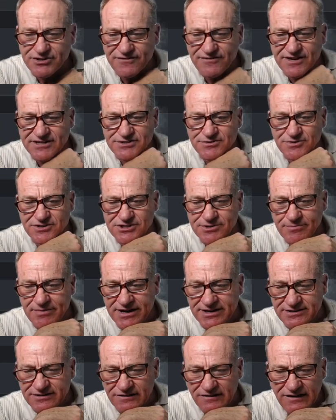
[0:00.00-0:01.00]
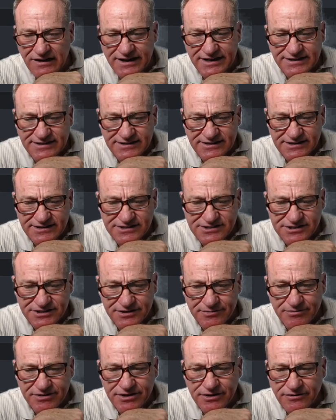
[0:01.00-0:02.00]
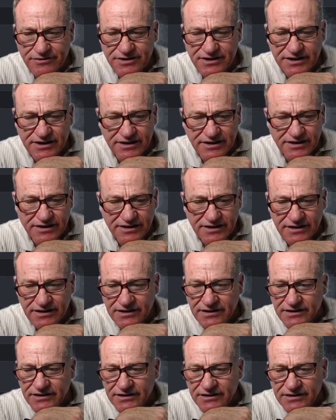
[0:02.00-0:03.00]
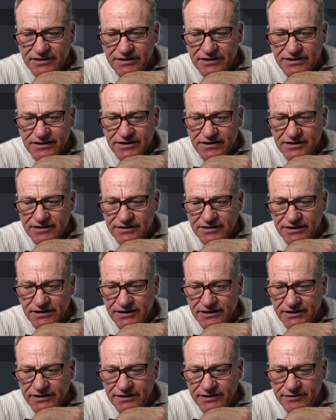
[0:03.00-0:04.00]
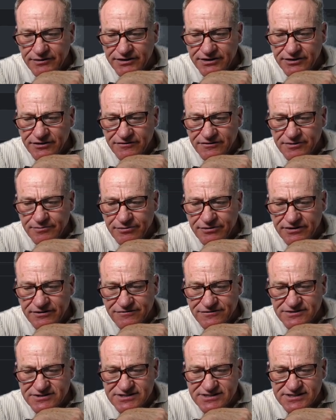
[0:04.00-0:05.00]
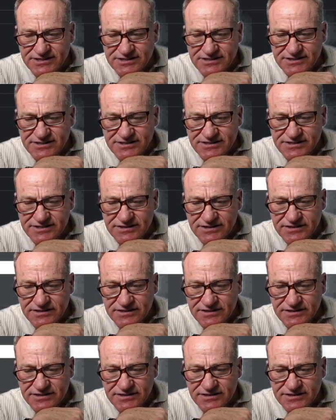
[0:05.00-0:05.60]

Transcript: I switch it back to light that it's going to be okay. We're going to go over to Preferences,